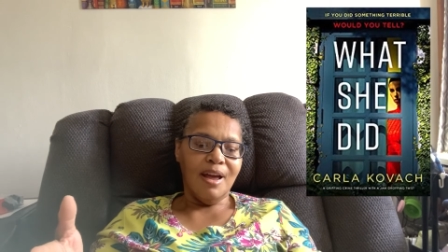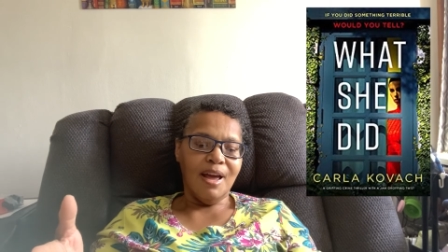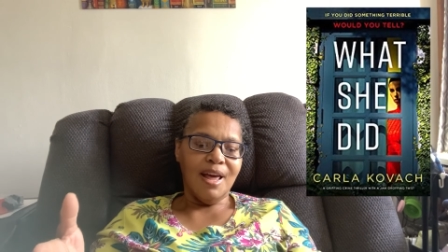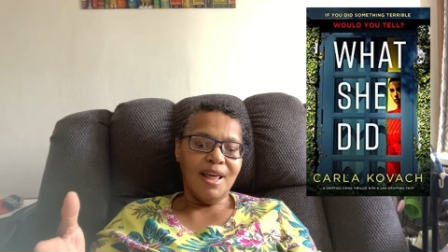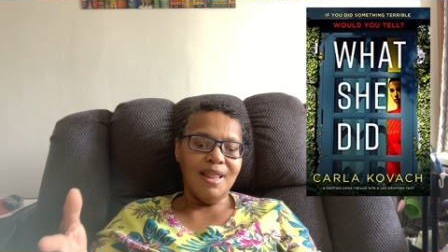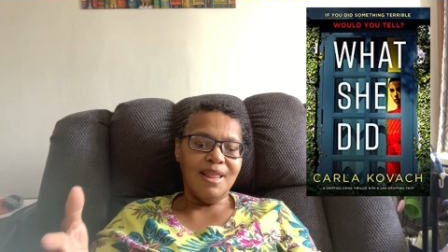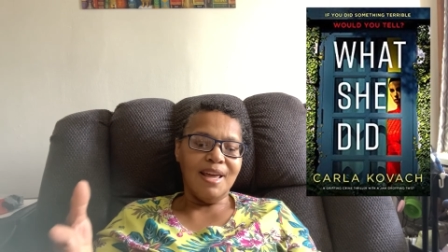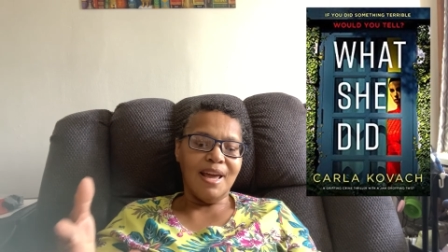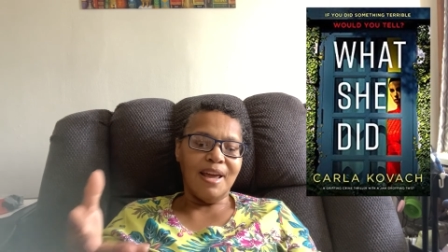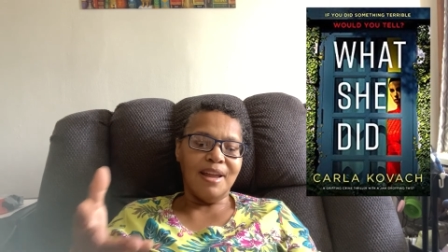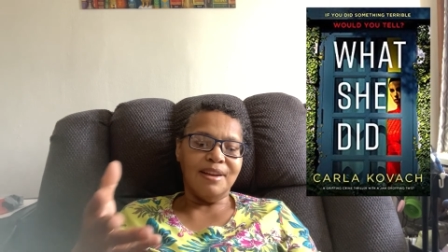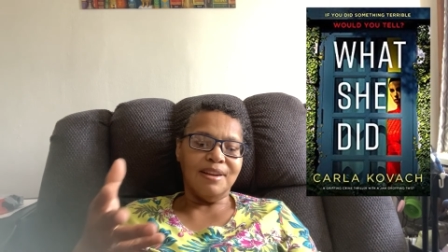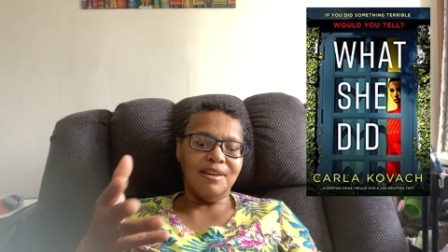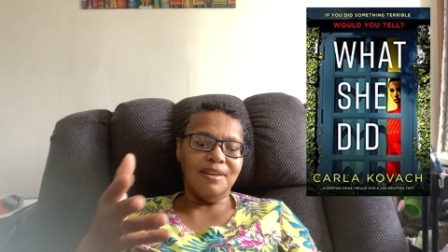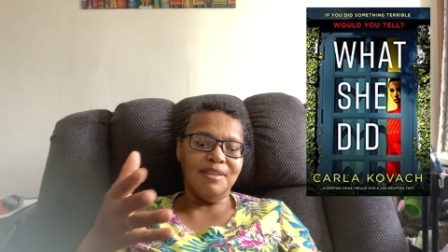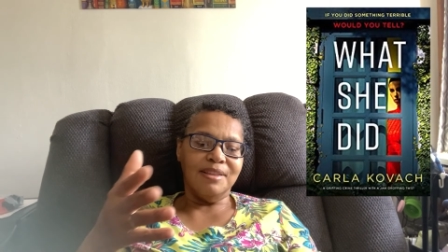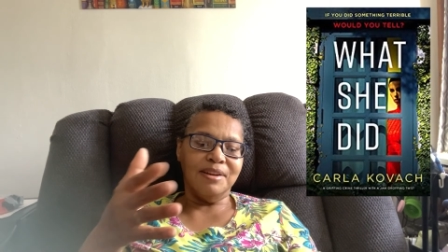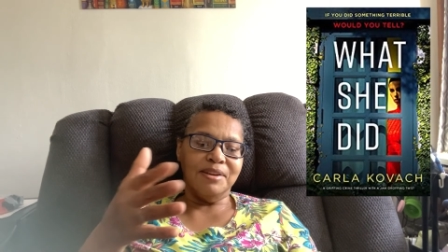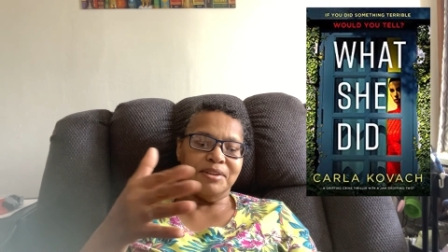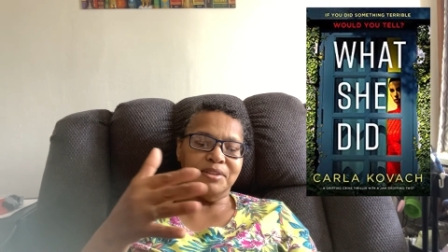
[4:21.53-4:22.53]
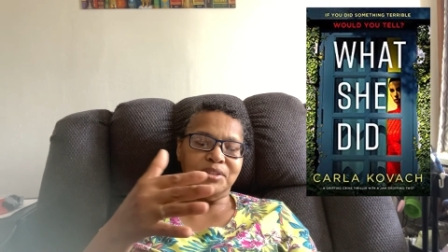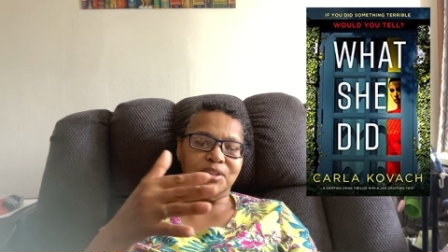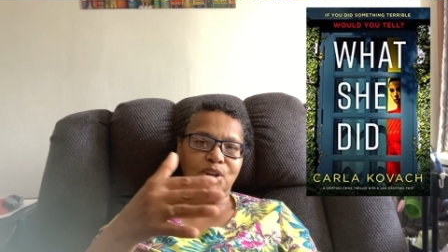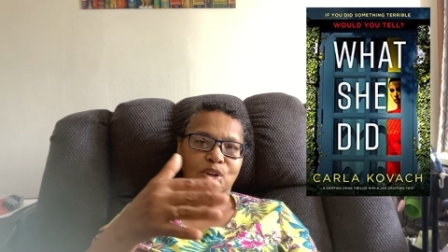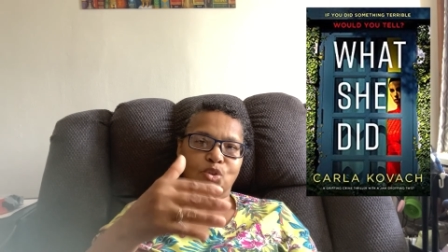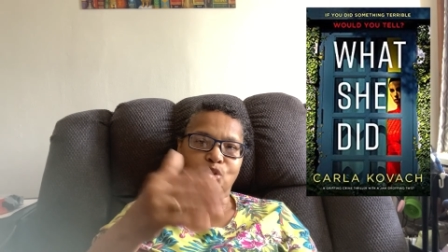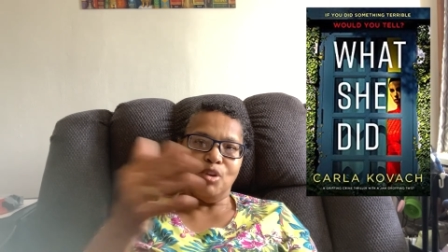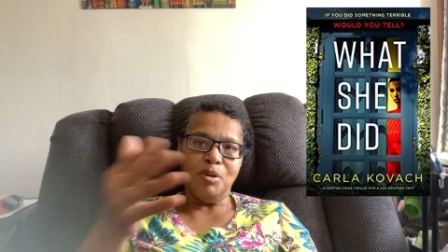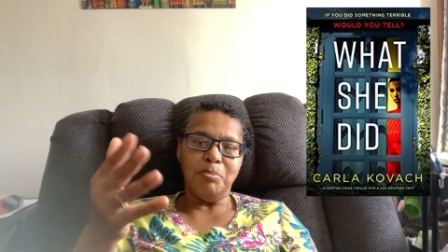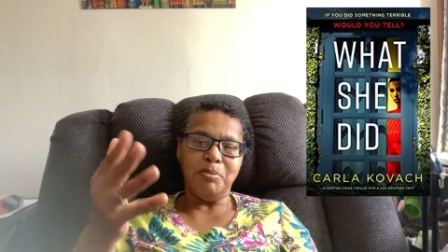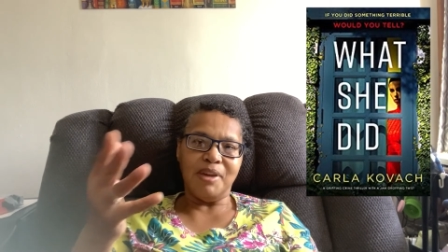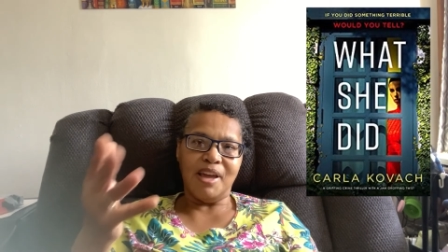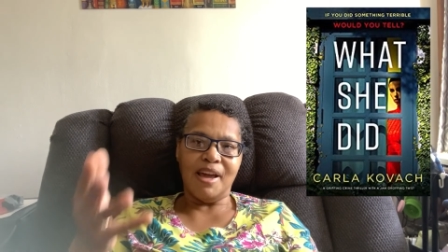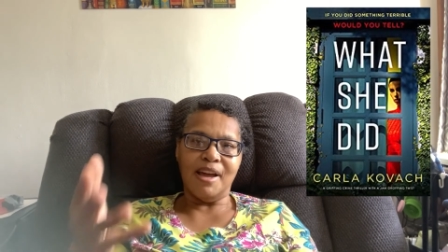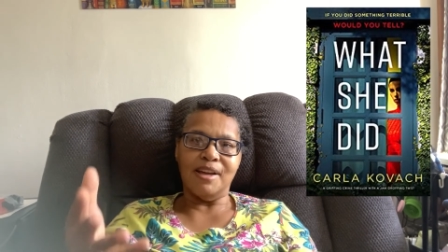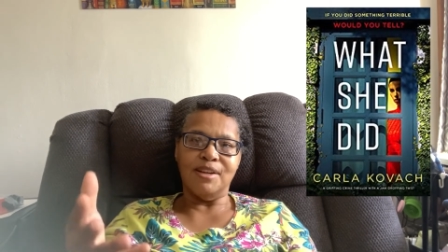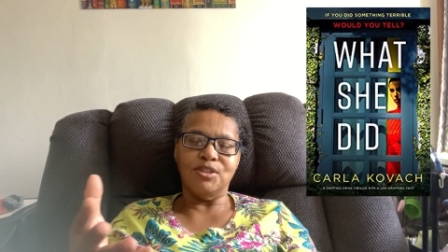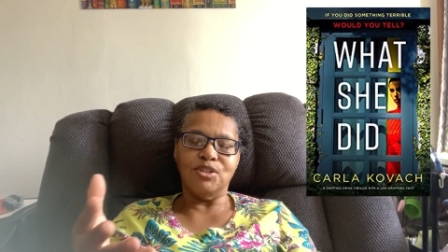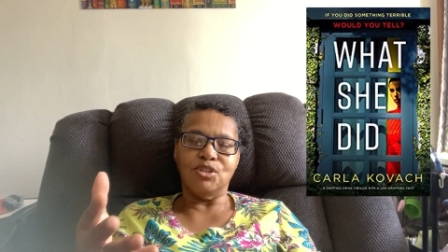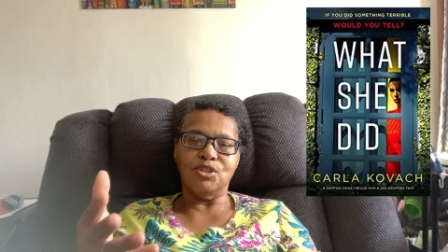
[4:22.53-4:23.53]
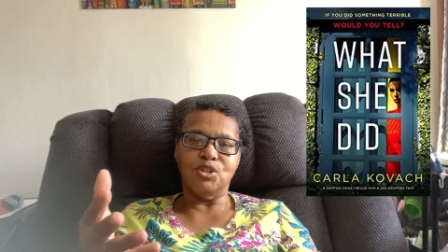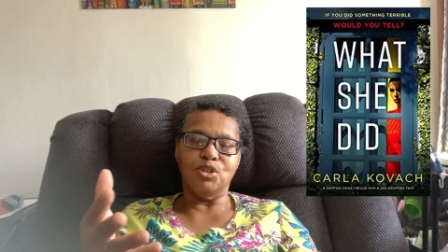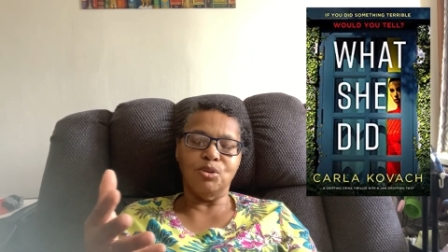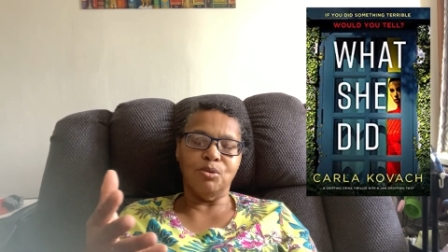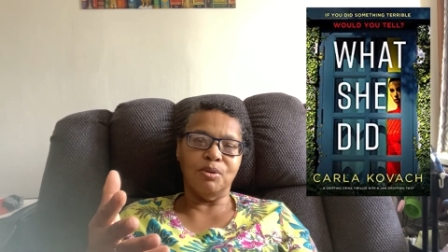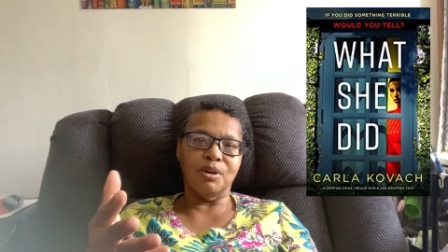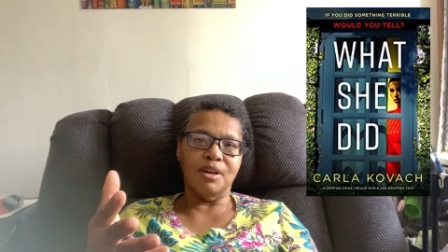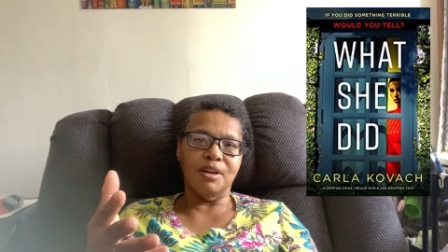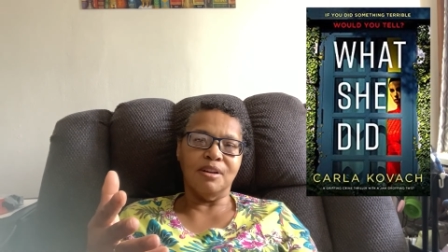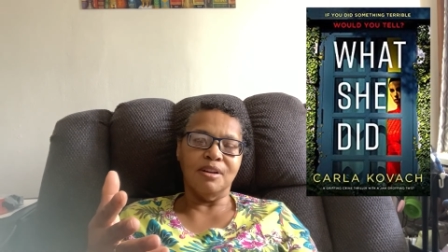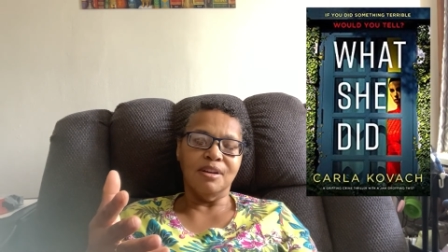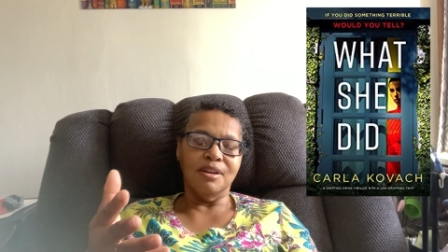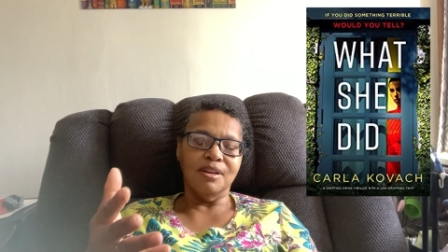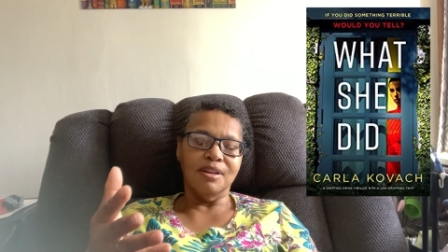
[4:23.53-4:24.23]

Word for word: then there is a creepy edge to it